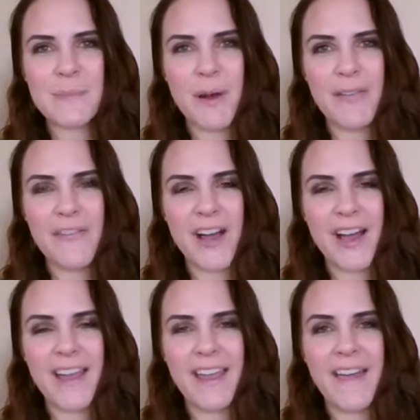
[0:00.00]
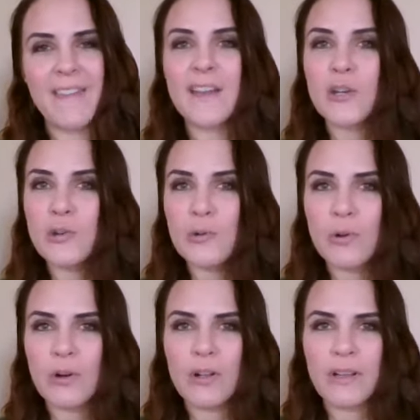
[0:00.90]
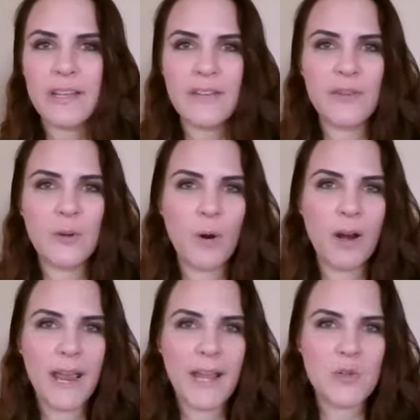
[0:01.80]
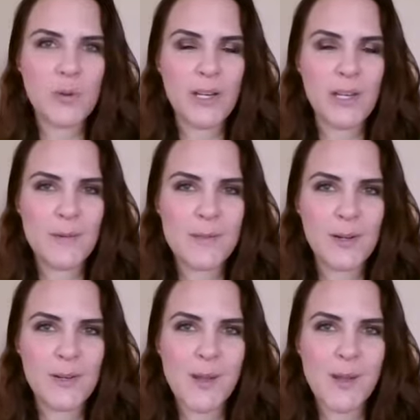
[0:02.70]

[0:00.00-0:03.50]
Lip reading: Spotify, and then Google if you are an Android user.